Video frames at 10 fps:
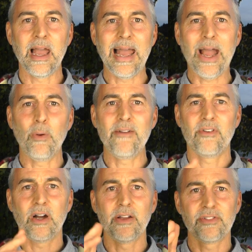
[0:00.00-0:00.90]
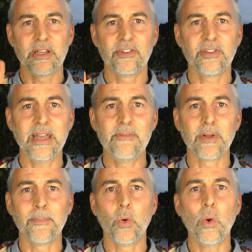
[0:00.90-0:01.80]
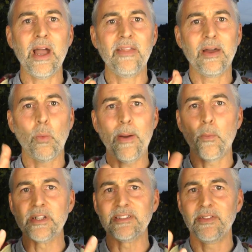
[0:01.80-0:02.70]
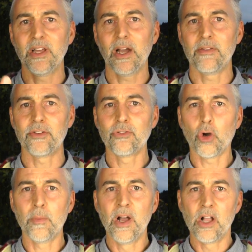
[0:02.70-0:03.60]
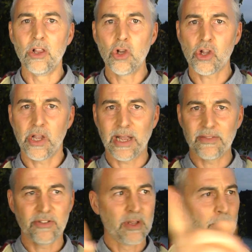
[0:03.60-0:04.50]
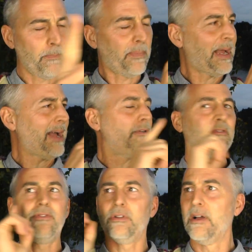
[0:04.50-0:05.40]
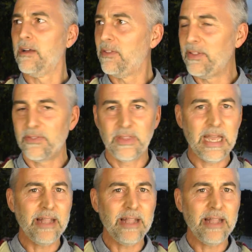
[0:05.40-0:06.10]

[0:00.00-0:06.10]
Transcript: However, I say safe, I'm aware that when one is in the eye of the storm, looking at this powerful, the